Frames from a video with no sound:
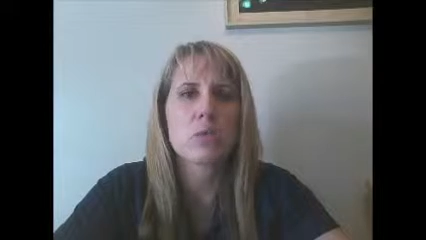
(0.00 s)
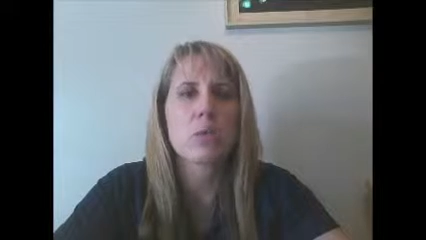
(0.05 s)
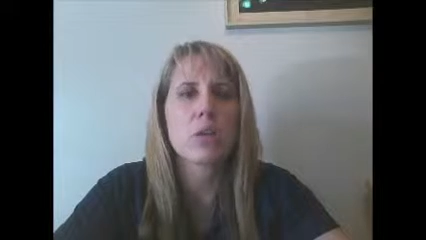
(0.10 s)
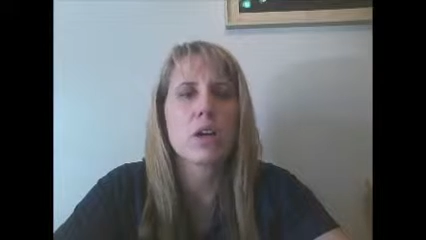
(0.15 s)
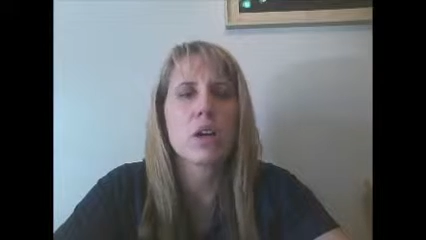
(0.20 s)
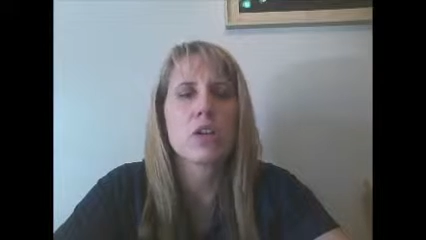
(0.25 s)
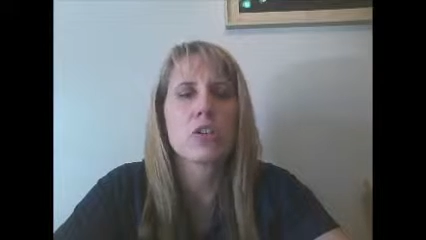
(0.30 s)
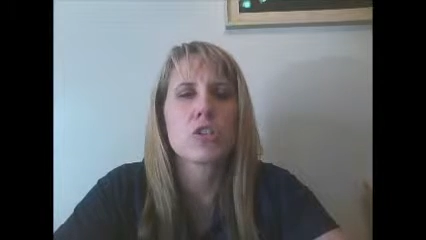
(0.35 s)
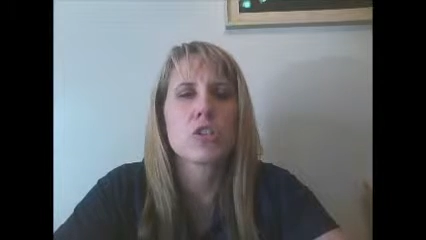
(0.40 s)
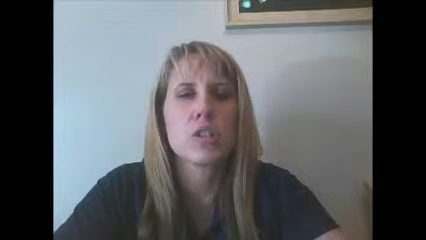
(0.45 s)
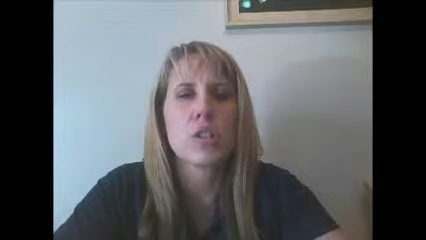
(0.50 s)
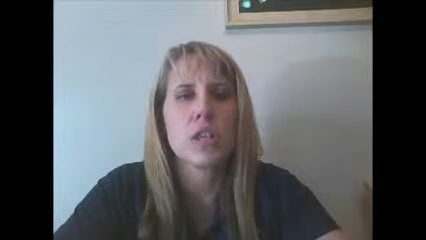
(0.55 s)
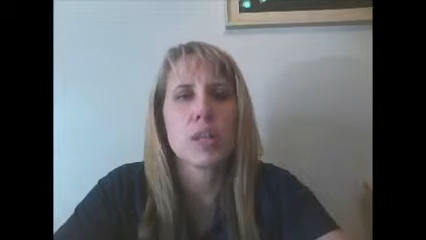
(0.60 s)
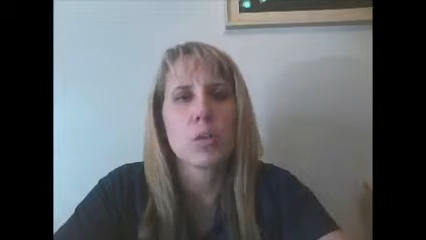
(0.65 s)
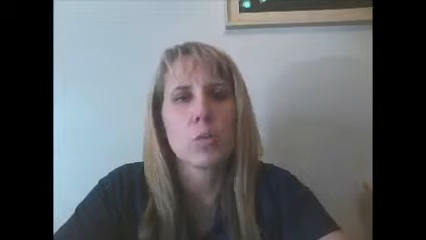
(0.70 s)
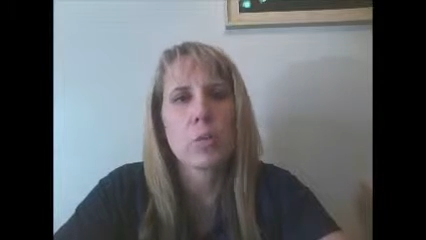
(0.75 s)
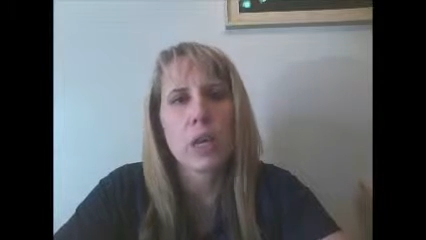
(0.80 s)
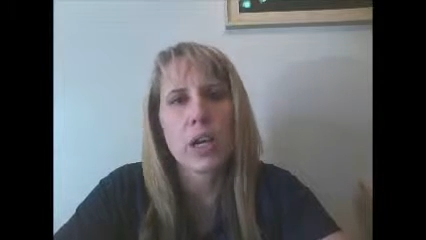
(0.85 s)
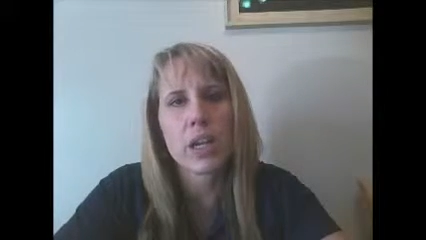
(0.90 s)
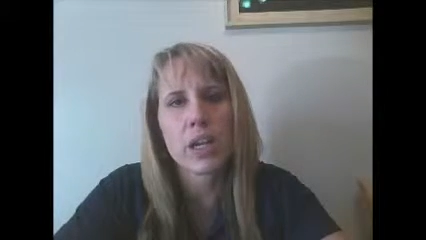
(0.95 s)
we're
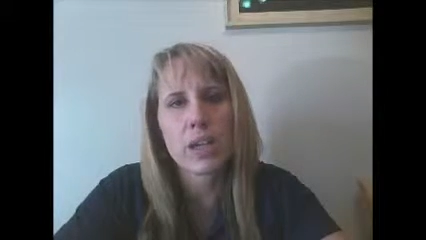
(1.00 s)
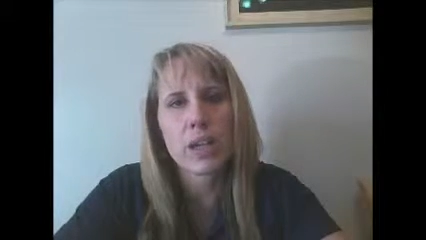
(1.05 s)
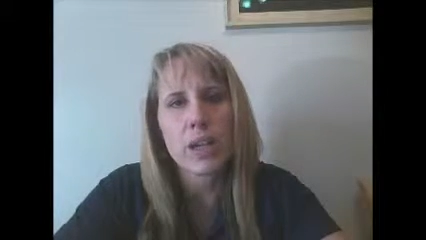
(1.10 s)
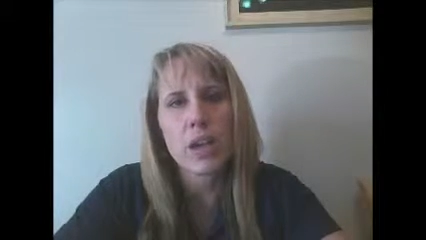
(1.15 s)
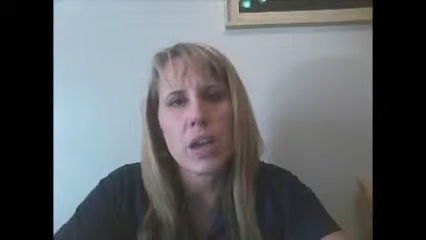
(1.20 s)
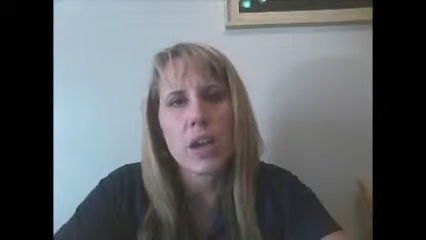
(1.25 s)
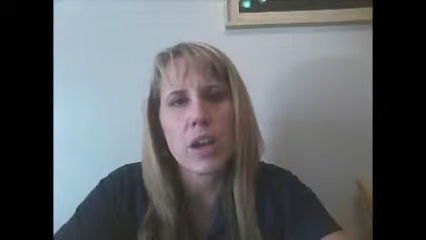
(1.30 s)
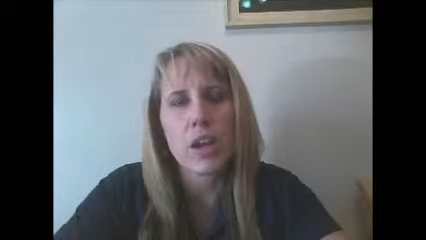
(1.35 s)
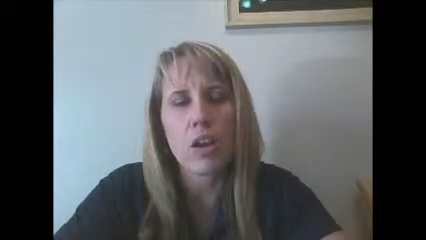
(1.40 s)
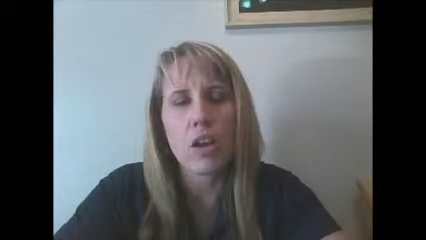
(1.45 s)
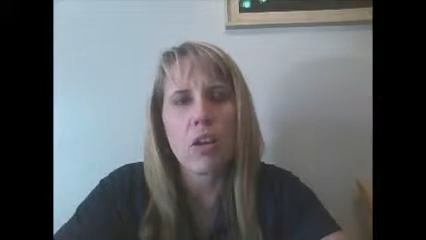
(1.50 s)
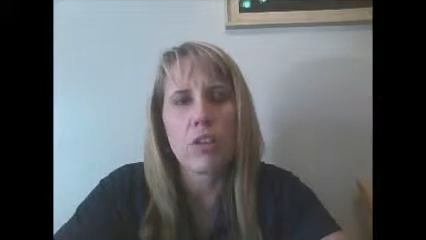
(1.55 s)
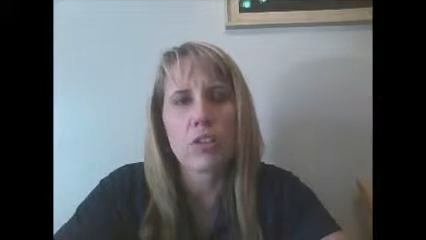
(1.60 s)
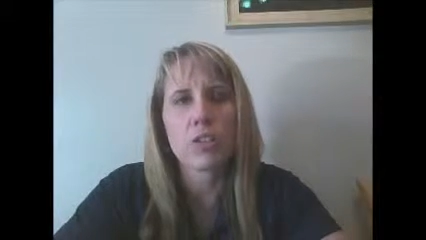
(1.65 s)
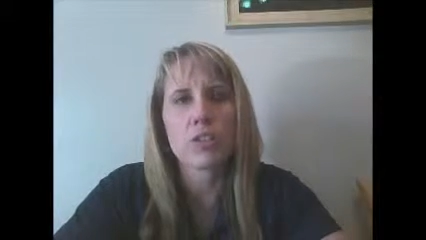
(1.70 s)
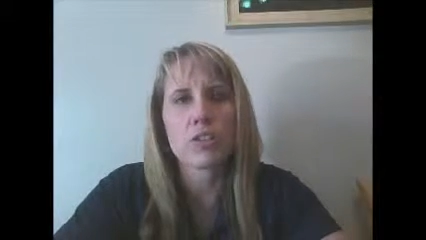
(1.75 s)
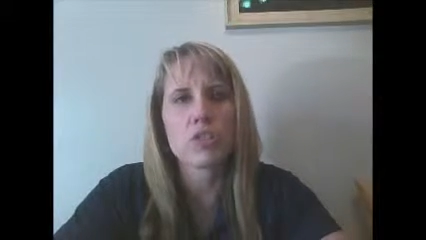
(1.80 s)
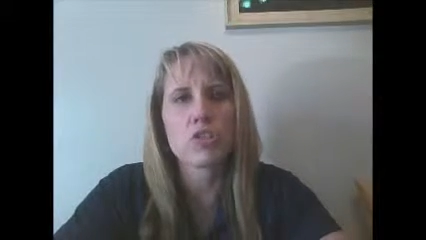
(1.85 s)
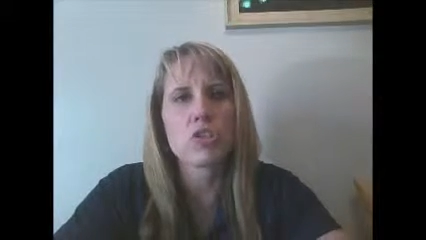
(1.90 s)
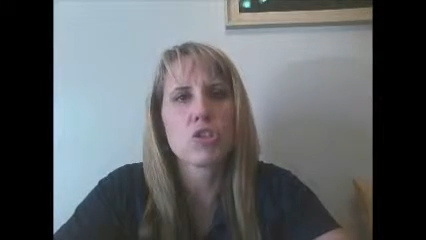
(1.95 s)
understanding why an author is